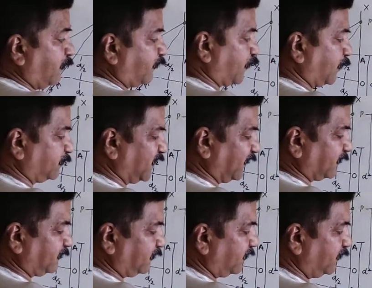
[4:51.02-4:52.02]
From
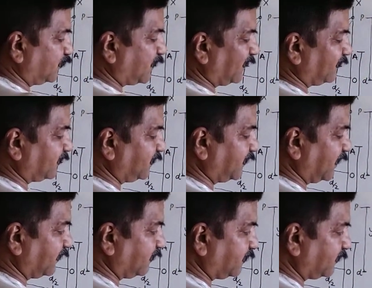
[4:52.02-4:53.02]
this, you can see
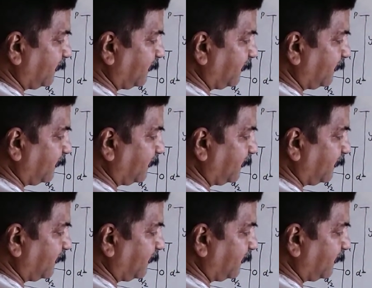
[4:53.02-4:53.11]
that